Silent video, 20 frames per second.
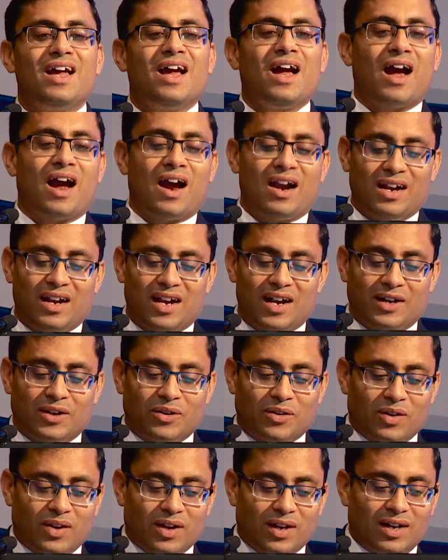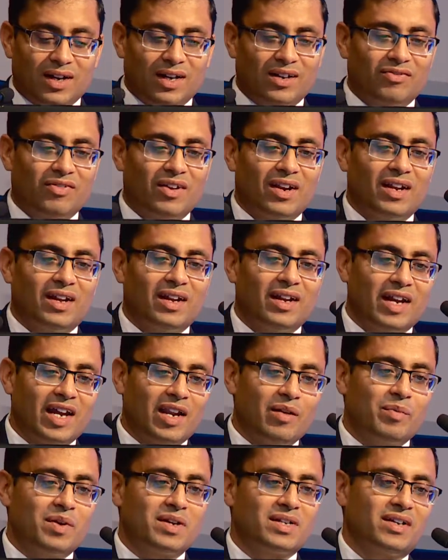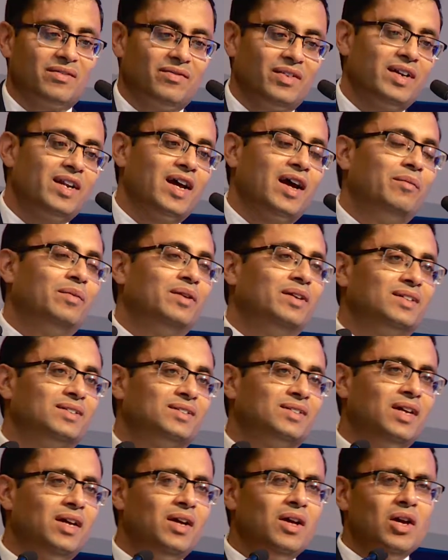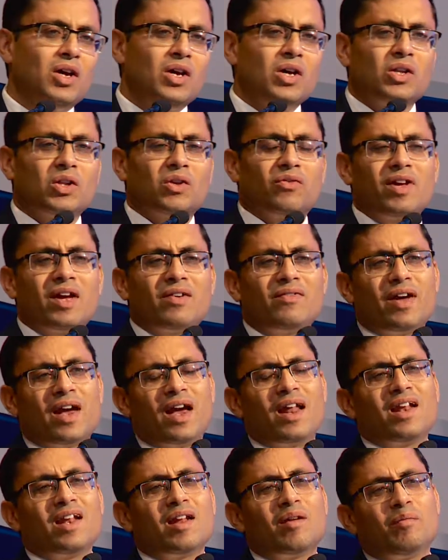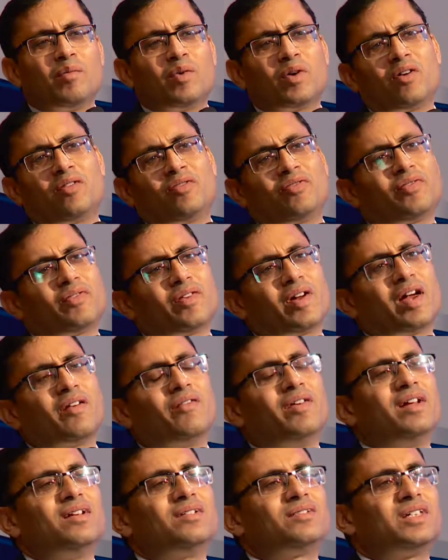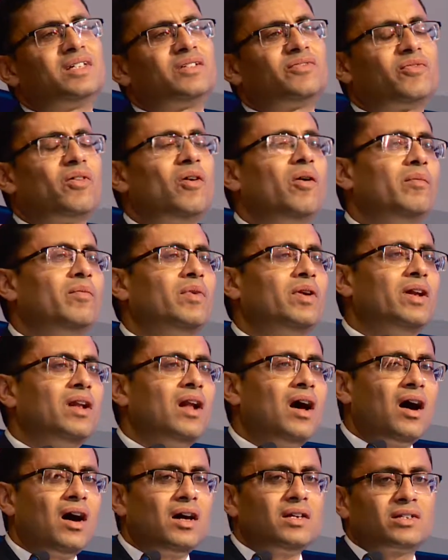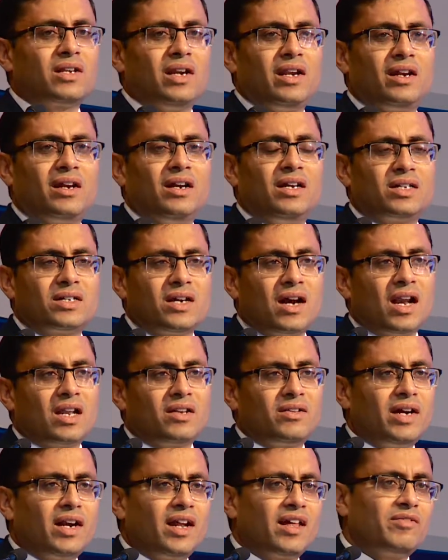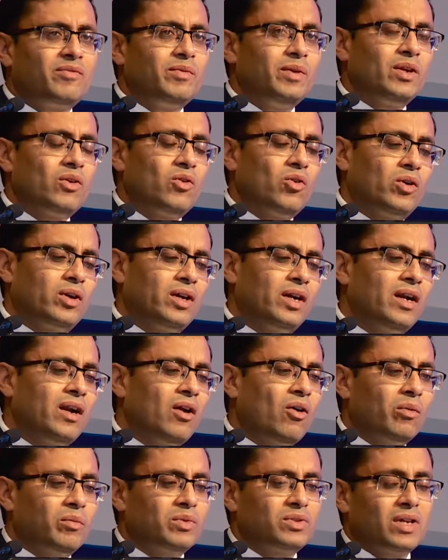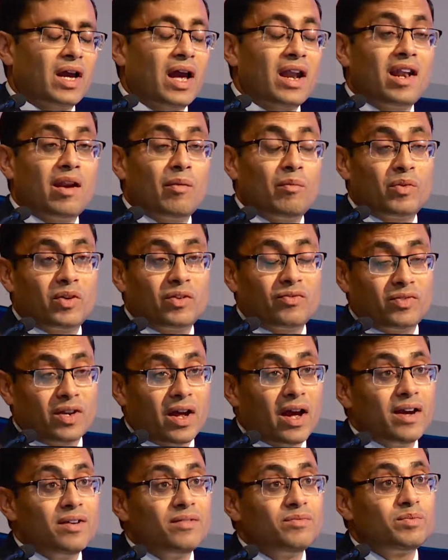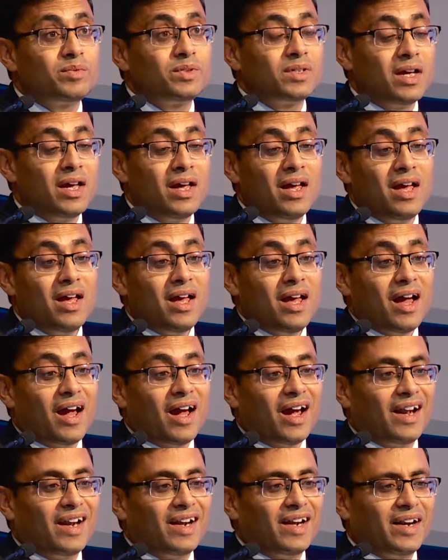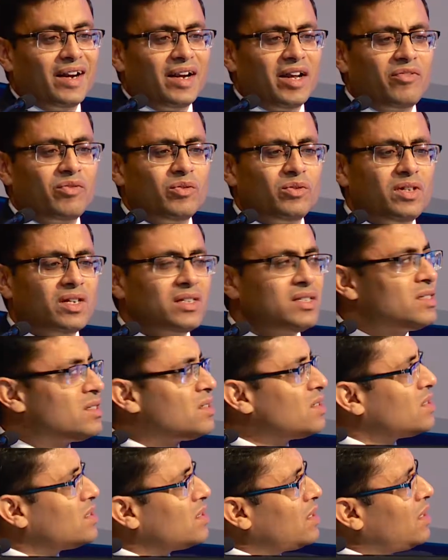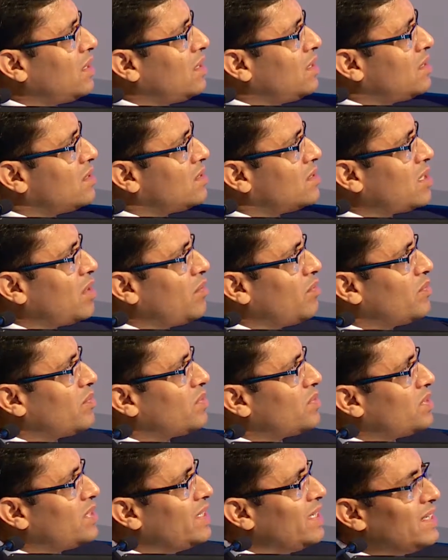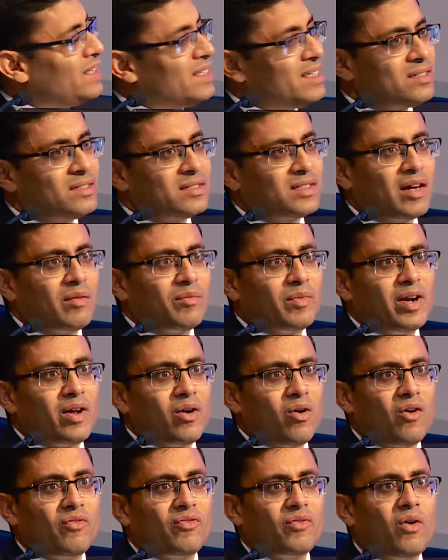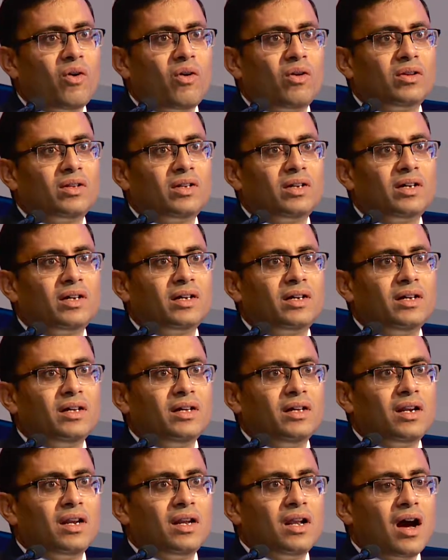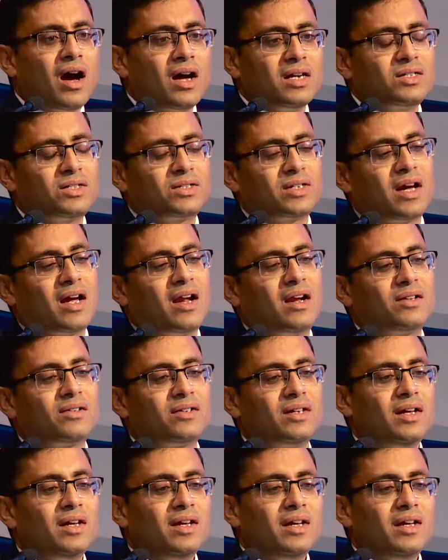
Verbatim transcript: and later on heart failure in patients with diabetes. So we have n number of evidences from large clinical trials that have been quoted almost n number of times. And if you just some see this summary of all the large trials,